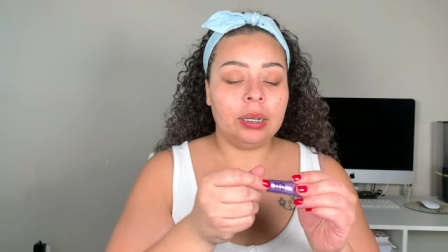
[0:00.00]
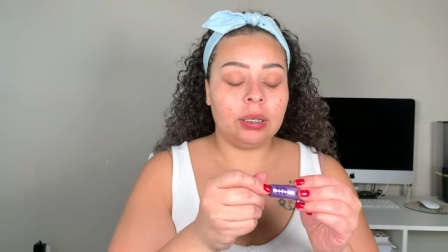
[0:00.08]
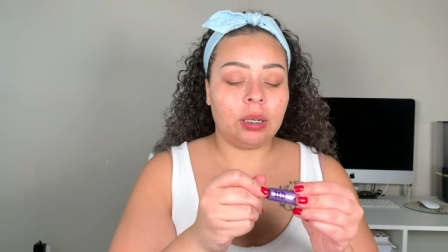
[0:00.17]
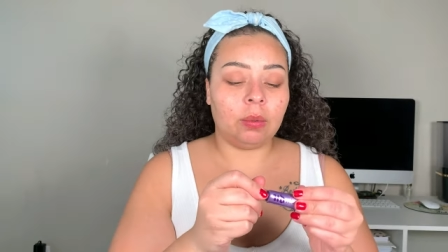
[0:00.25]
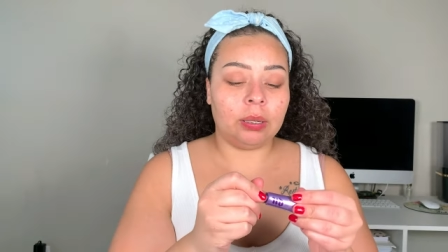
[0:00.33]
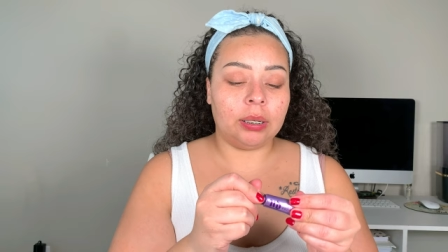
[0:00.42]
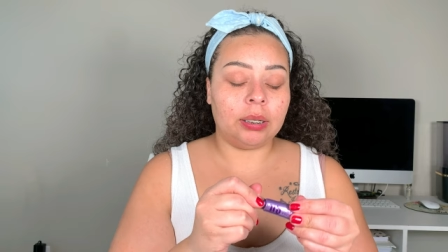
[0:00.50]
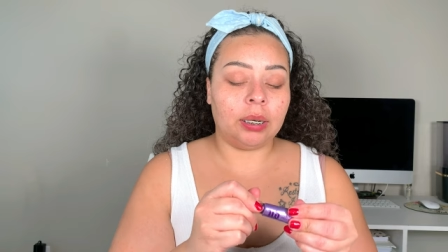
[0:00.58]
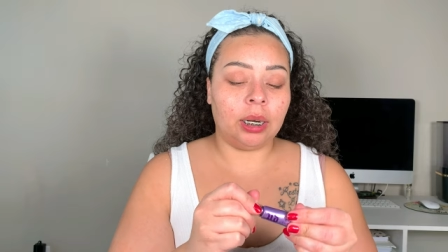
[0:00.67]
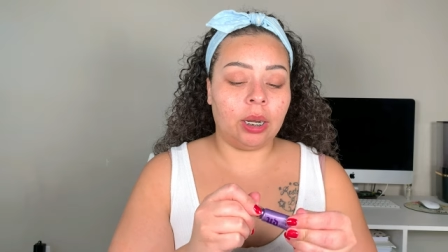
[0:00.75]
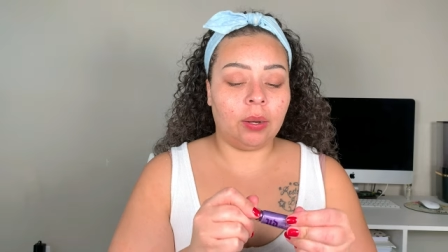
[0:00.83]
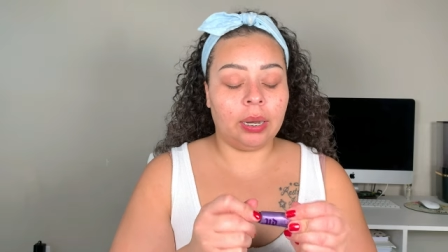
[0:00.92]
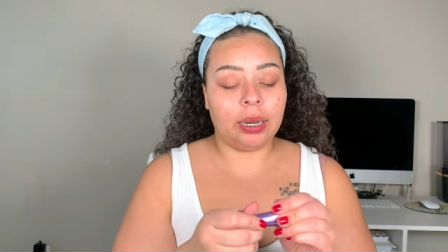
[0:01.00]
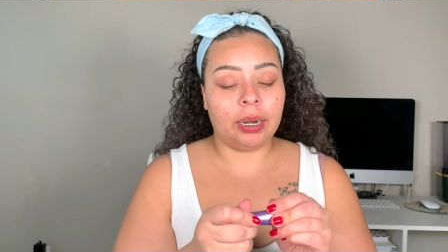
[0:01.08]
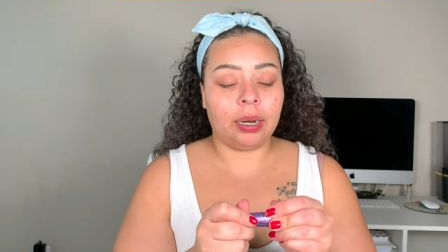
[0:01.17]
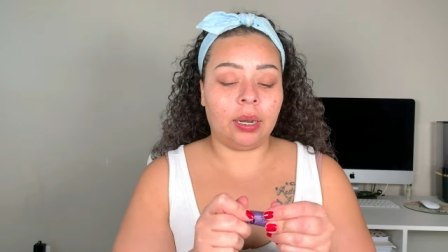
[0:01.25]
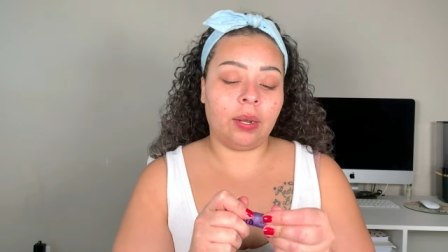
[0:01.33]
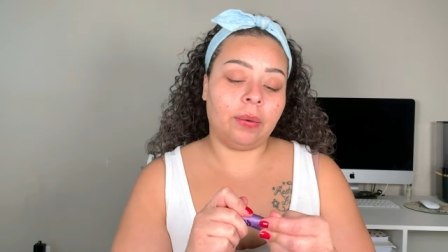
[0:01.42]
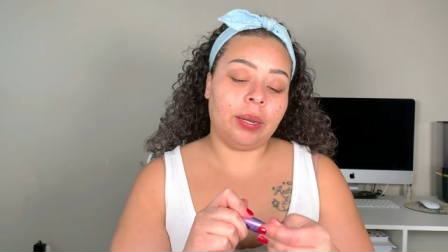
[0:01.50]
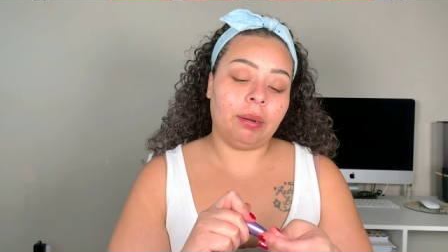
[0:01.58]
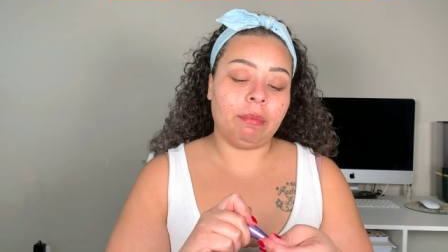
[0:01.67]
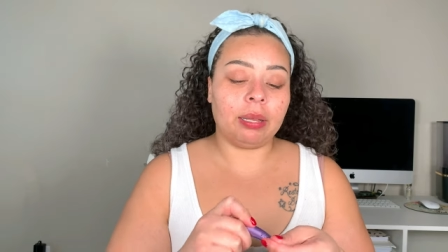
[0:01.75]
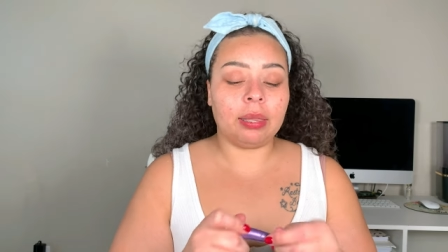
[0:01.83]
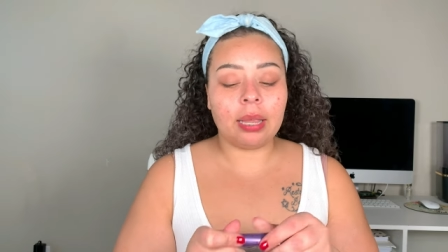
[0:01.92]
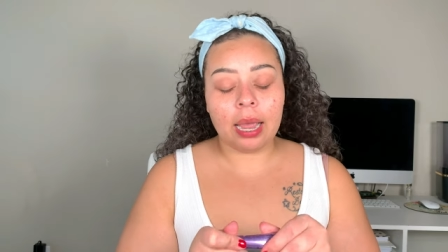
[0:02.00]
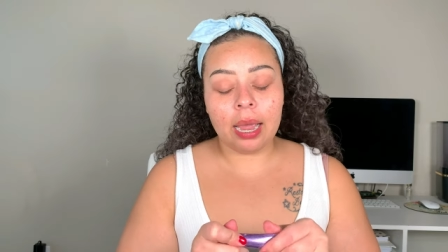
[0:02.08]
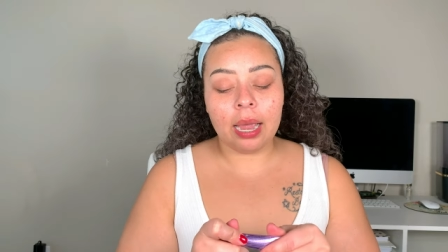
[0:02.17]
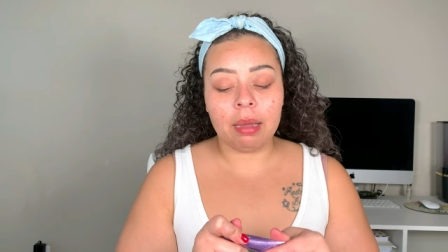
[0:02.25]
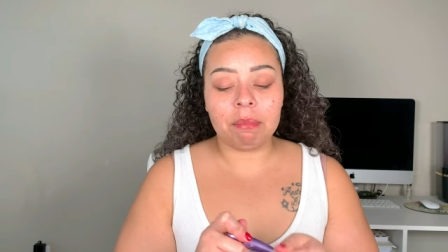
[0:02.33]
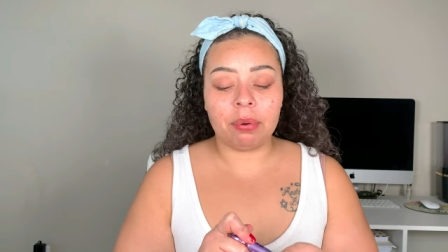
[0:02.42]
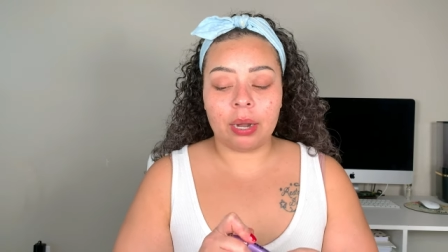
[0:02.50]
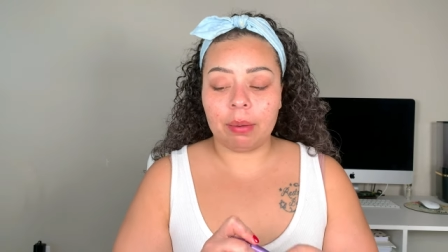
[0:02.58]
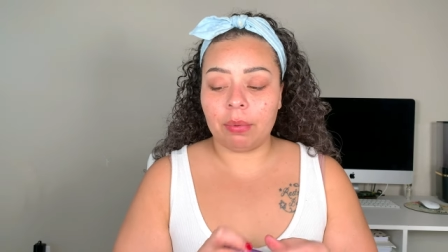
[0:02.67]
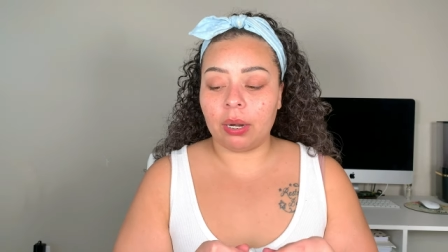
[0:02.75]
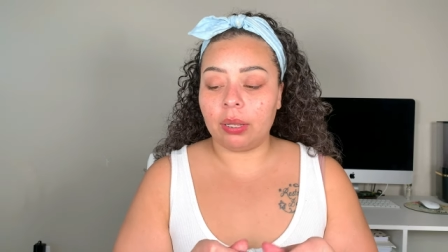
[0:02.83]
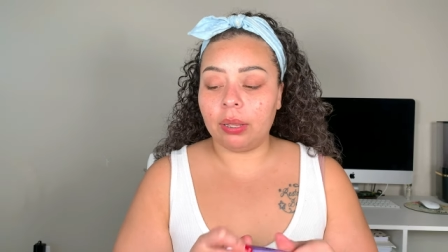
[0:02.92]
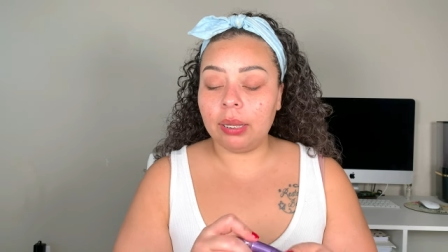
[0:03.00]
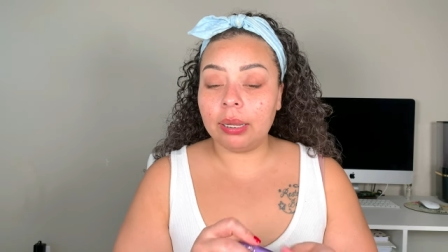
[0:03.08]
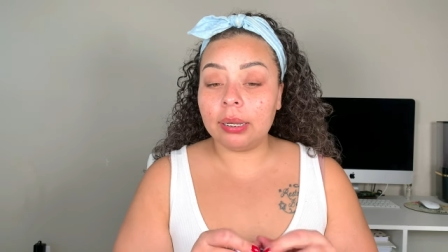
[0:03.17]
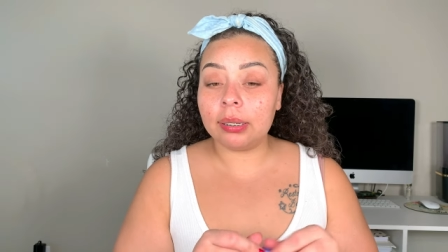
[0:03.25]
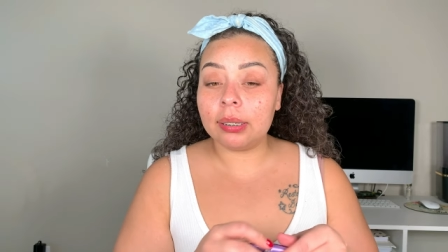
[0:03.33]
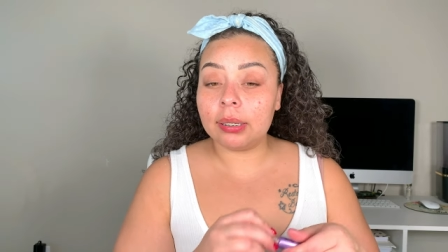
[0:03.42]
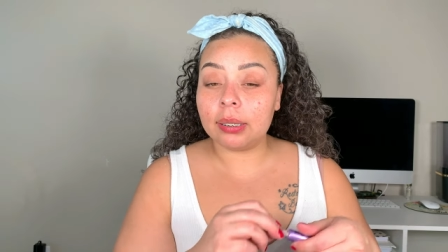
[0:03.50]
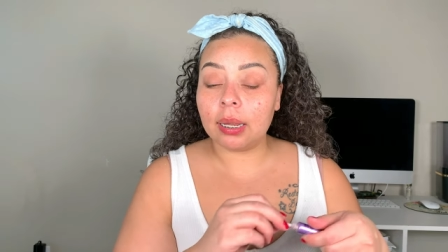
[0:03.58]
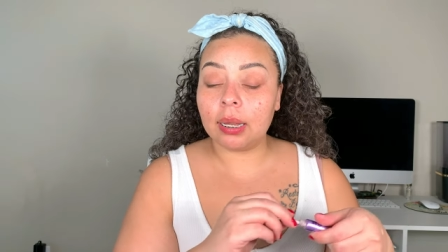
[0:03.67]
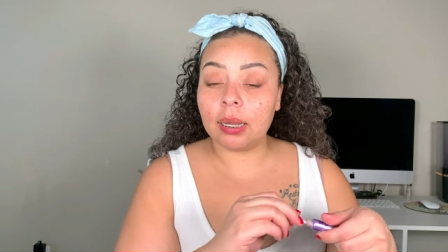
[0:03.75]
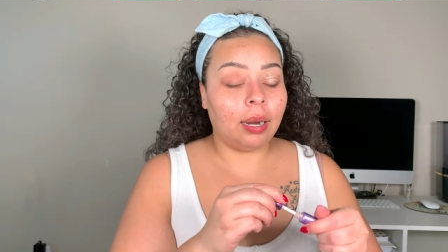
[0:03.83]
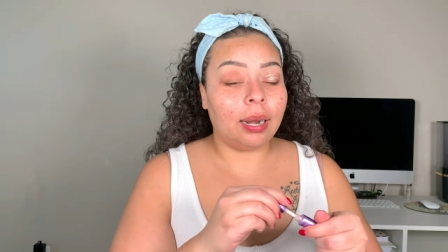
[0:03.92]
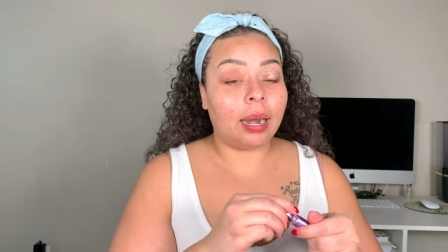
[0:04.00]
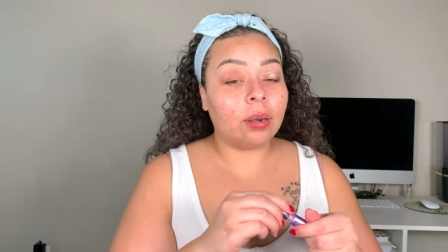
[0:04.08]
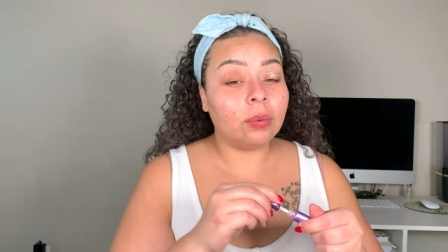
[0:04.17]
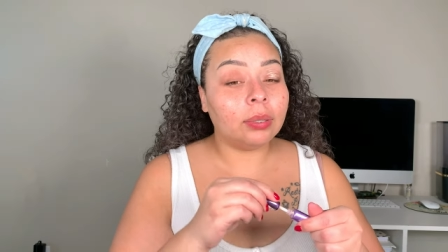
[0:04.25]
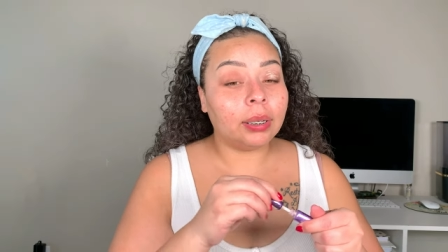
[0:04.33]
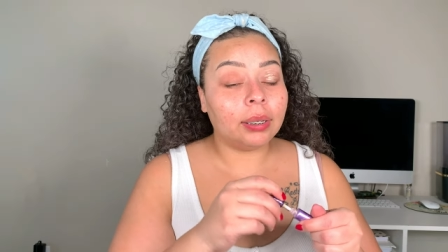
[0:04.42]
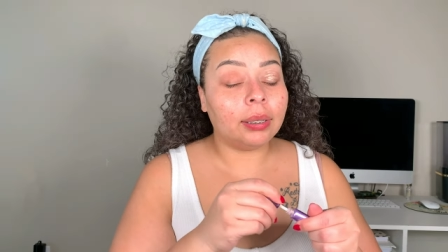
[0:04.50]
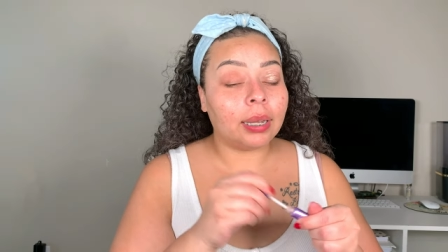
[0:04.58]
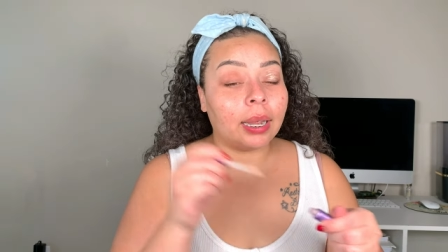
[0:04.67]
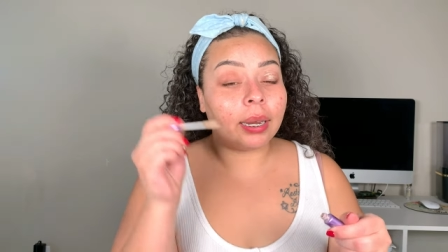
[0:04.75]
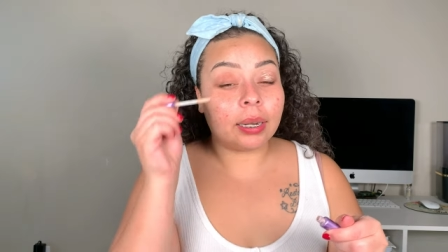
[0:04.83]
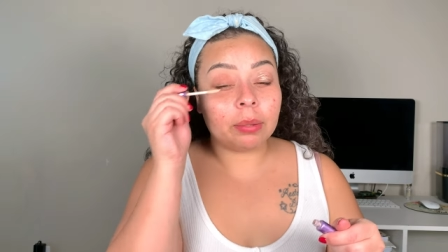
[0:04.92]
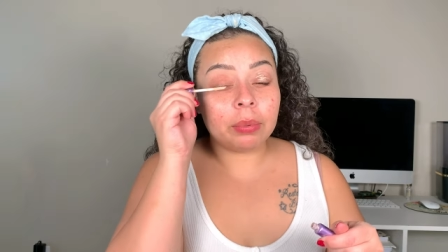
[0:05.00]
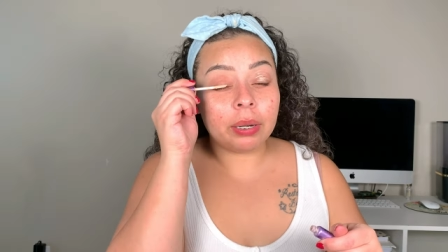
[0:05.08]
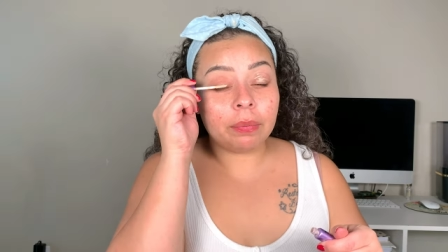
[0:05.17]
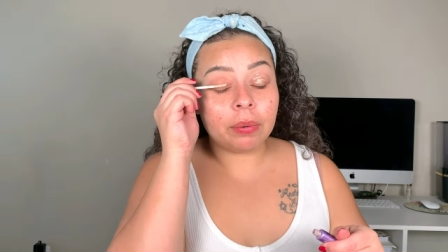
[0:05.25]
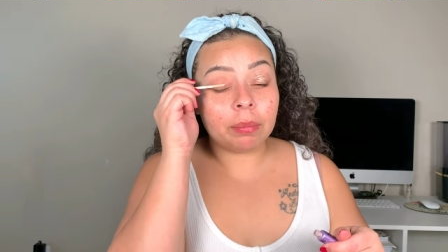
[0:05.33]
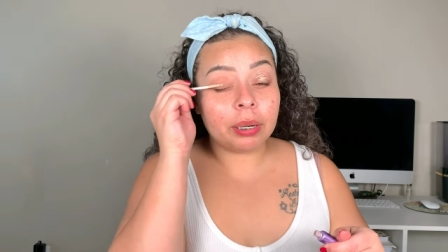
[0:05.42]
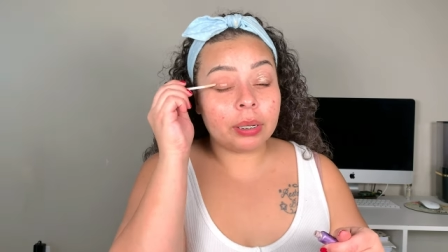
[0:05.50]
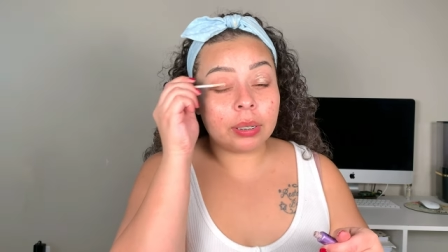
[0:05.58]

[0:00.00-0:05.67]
So we're just gonna go ahead and go in with that, prime our lids. And I don't think that anybody from my